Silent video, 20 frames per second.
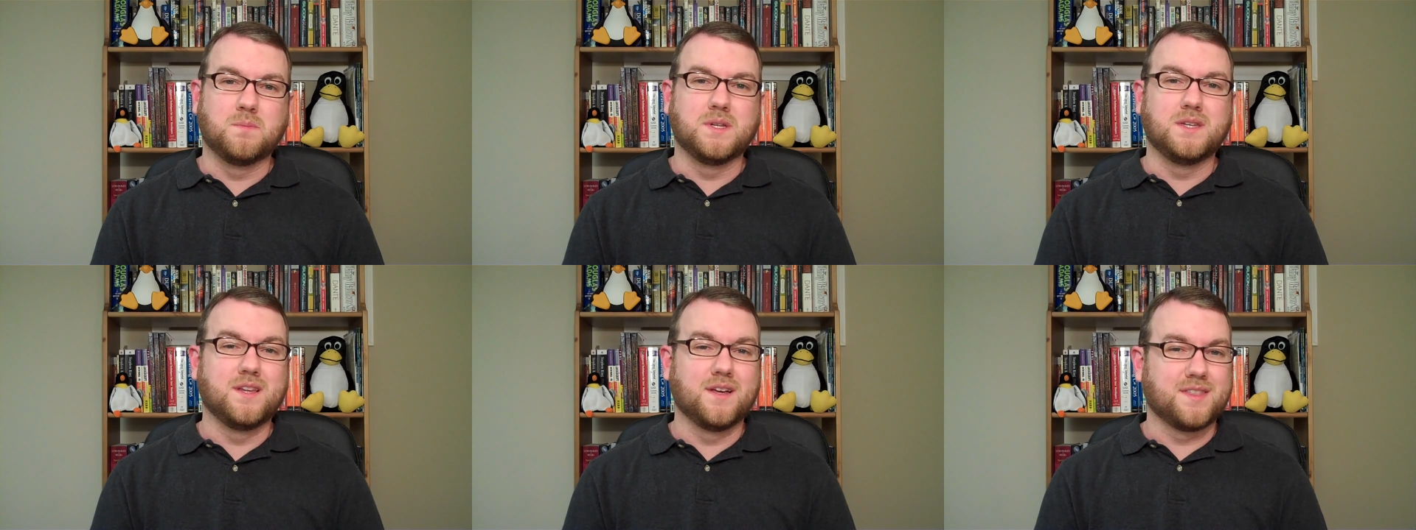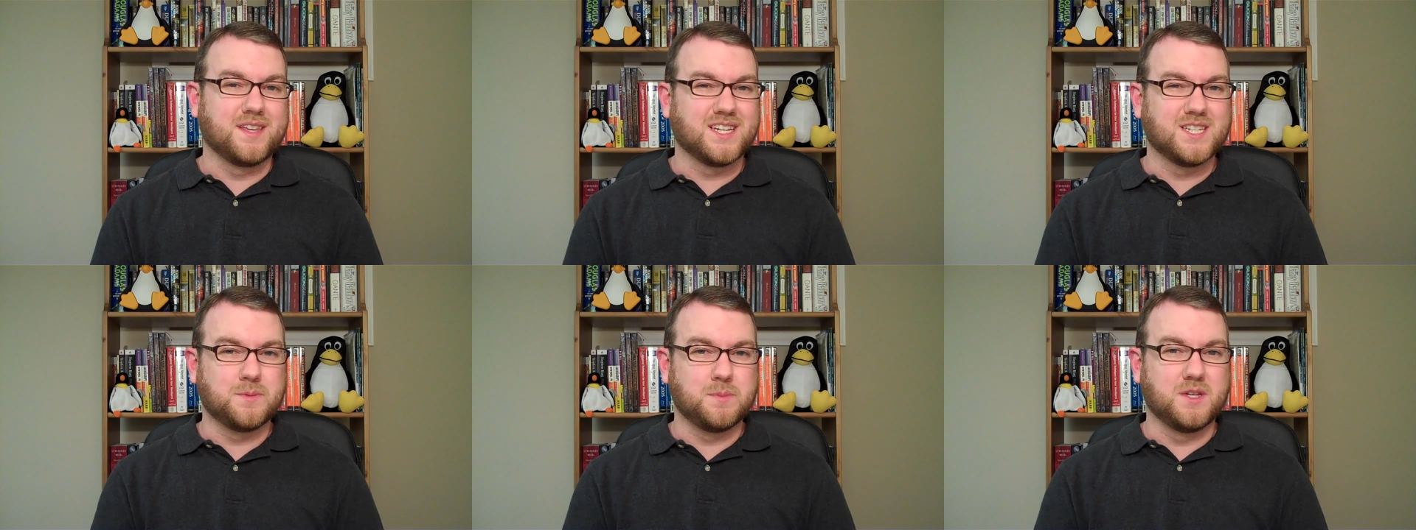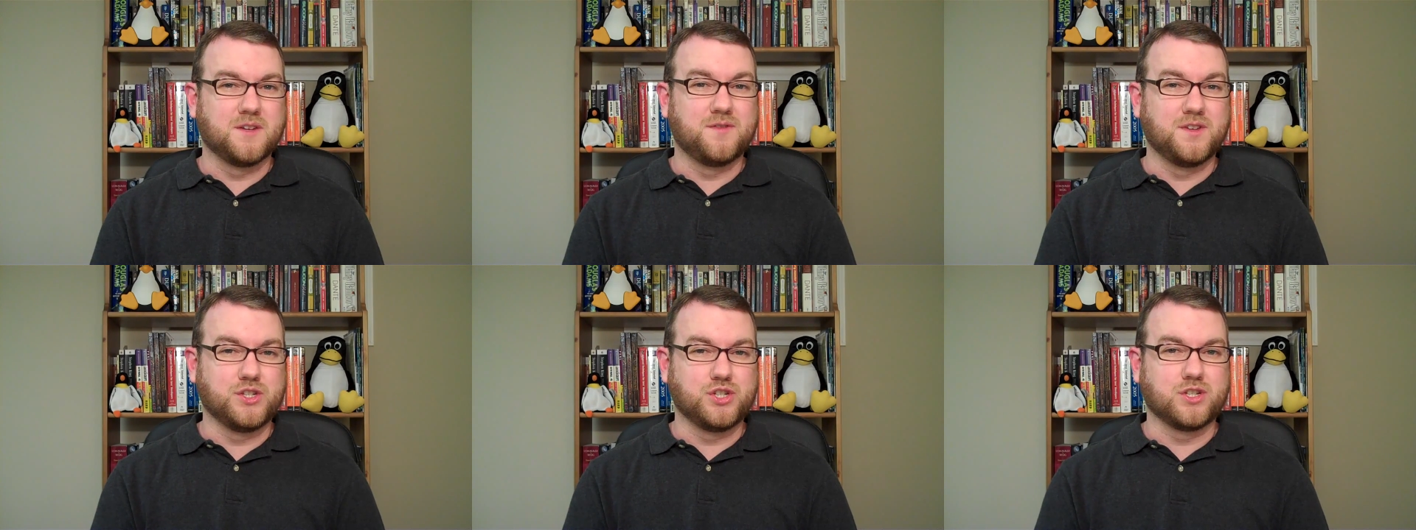but nothing has
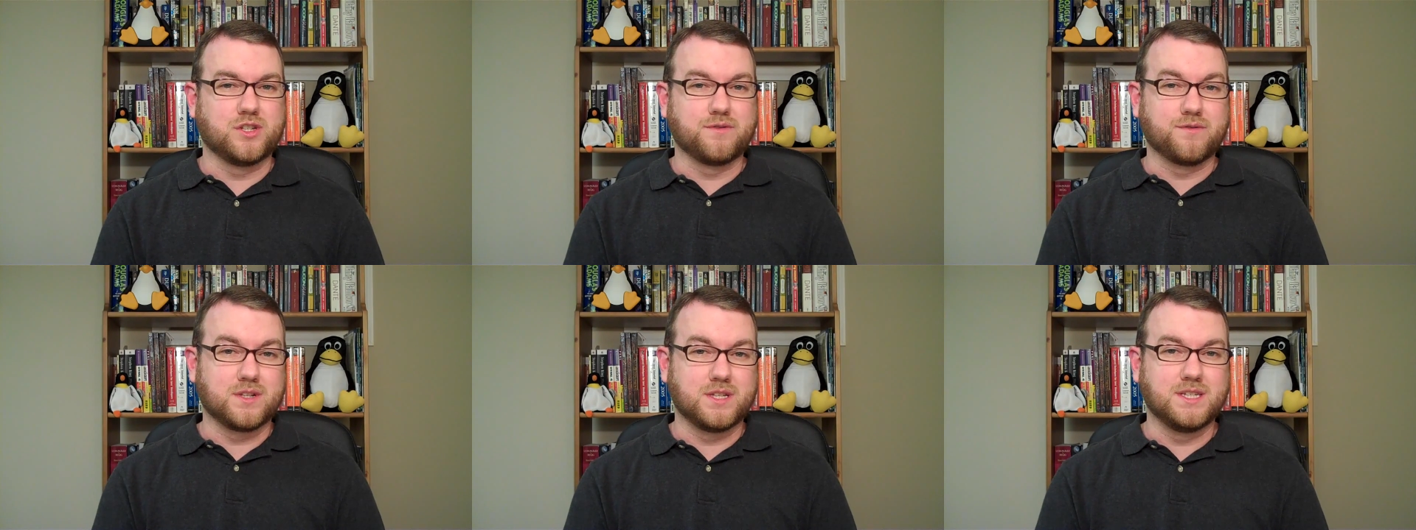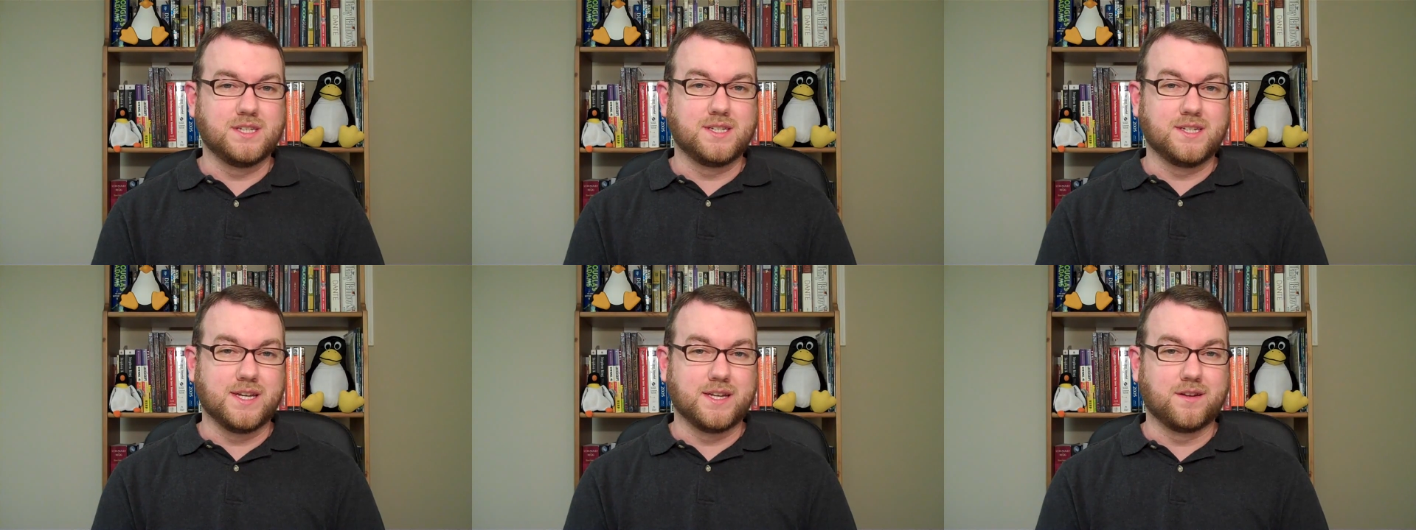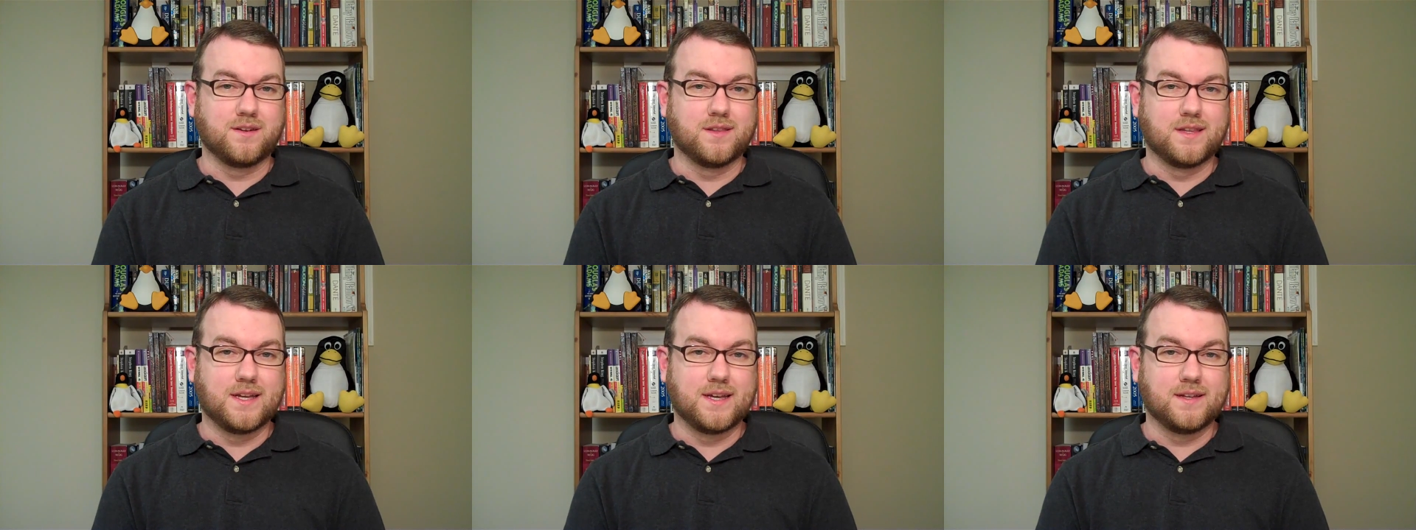been officially released yet
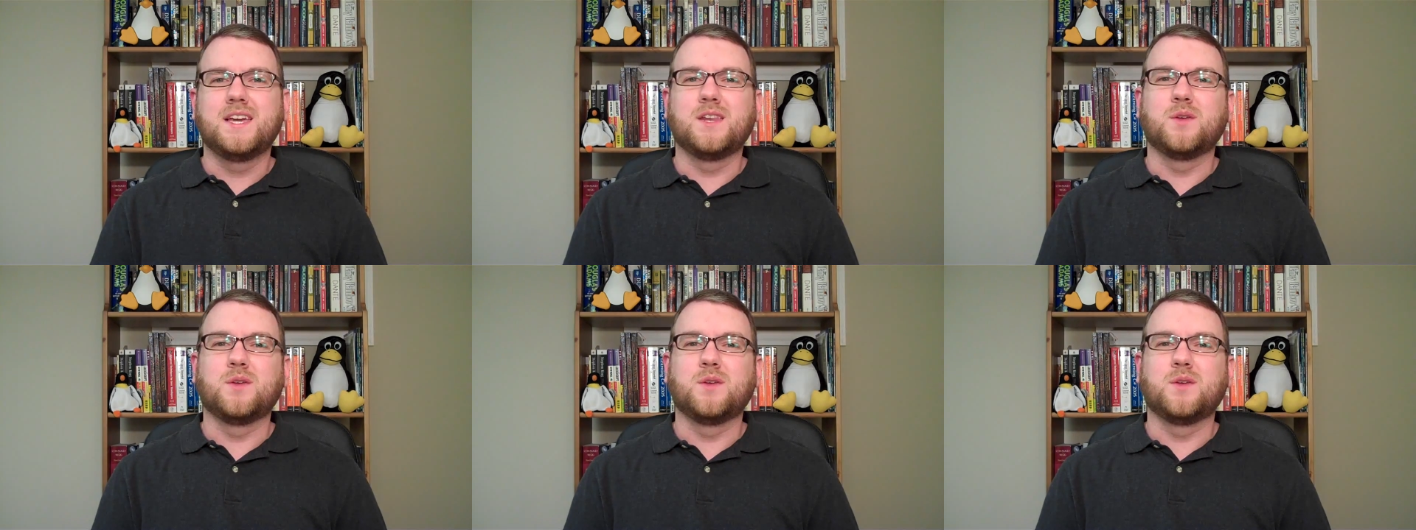on that.